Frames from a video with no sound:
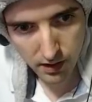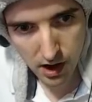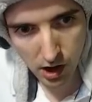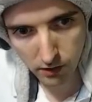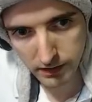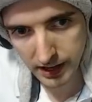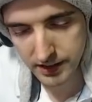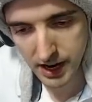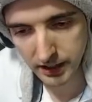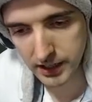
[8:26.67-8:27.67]
Oh, and
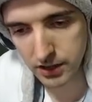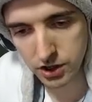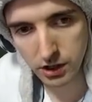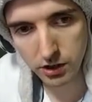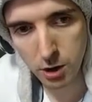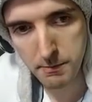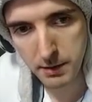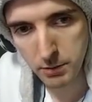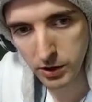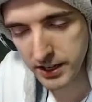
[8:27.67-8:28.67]
yeah, in case you don't know,
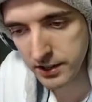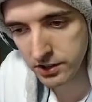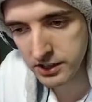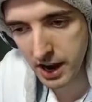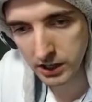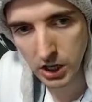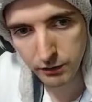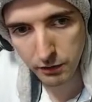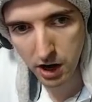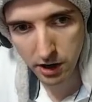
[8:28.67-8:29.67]
Manamune does stack
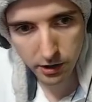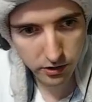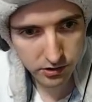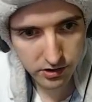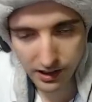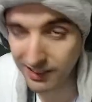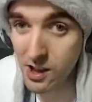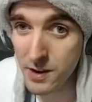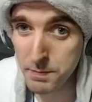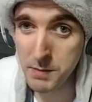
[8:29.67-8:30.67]
off of autos. A
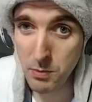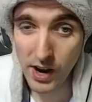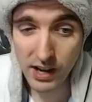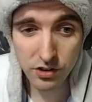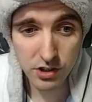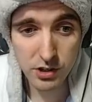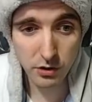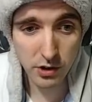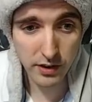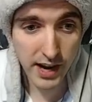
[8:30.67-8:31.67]
lot of people actually
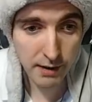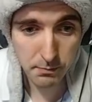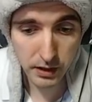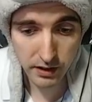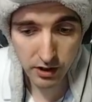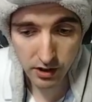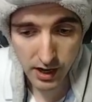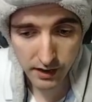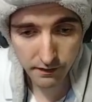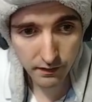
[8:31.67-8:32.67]
don't know that, believe it or
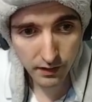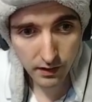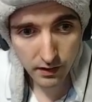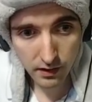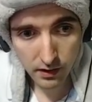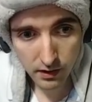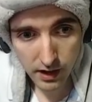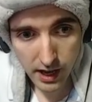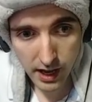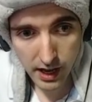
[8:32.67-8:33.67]
not.
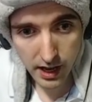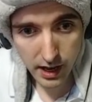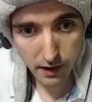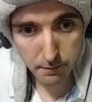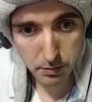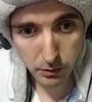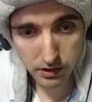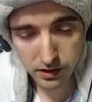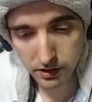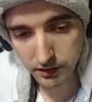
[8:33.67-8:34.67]
And boom.
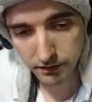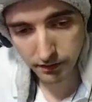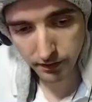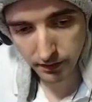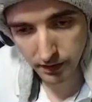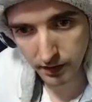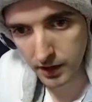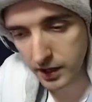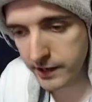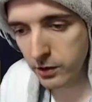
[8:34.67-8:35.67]

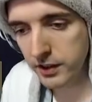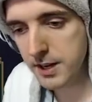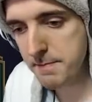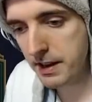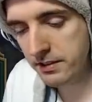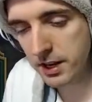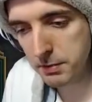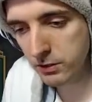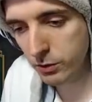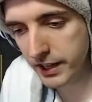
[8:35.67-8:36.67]
You don't need to meditate
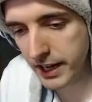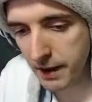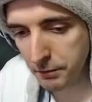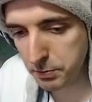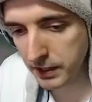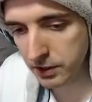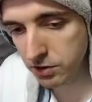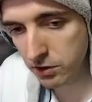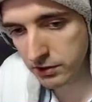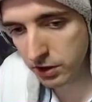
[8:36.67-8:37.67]
between the camps because
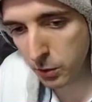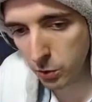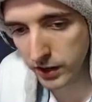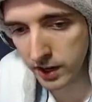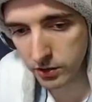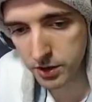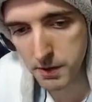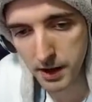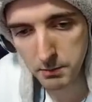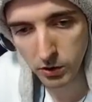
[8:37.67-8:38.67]
there is a cooldown on your
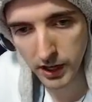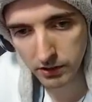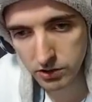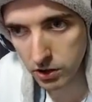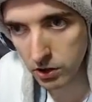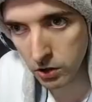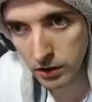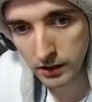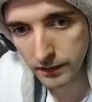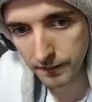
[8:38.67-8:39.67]
Manamune, so
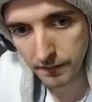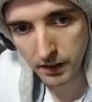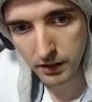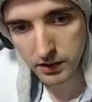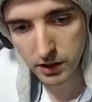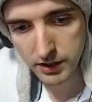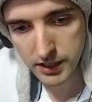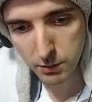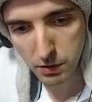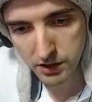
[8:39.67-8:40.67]
no
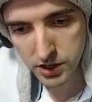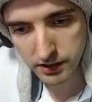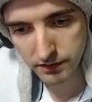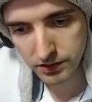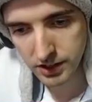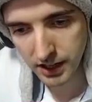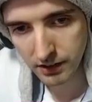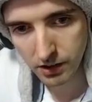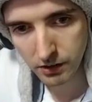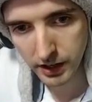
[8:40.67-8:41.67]
need to rush it. See,
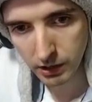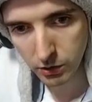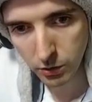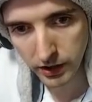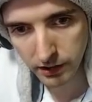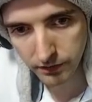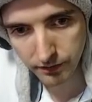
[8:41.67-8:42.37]
already on cooldown.